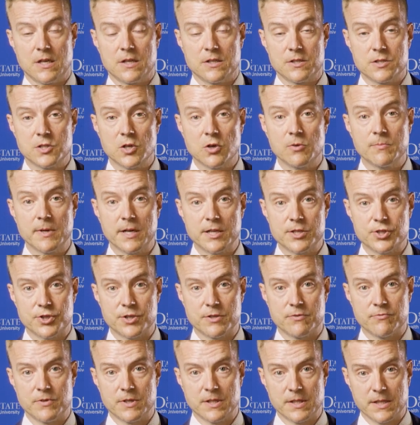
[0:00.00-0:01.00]
so much
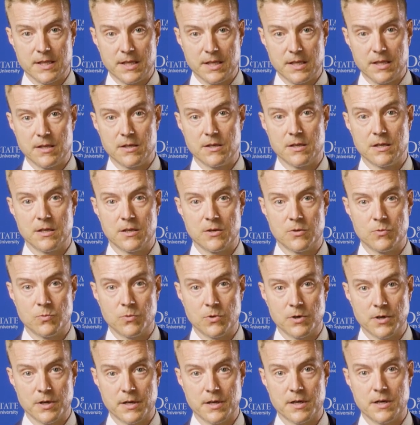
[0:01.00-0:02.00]
and really
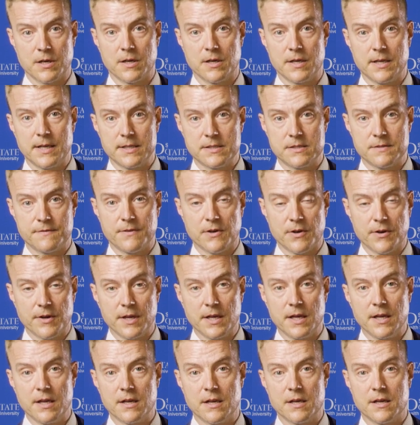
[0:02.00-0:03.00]
work as a
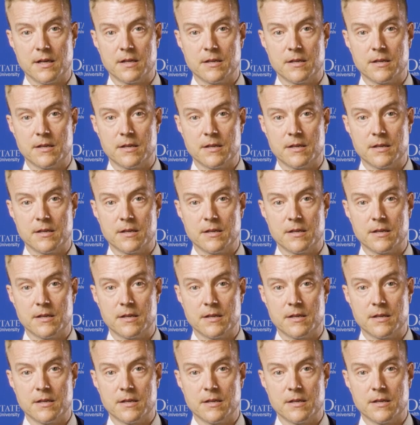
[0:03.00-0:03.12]
very